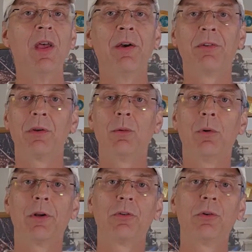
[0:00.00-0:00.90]
So you
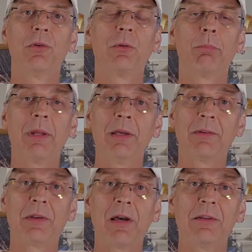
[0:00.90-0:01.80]
want to choose a blade
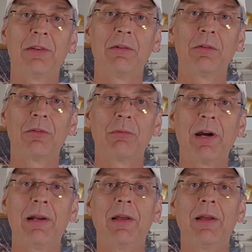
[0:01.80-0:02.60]
size that's right,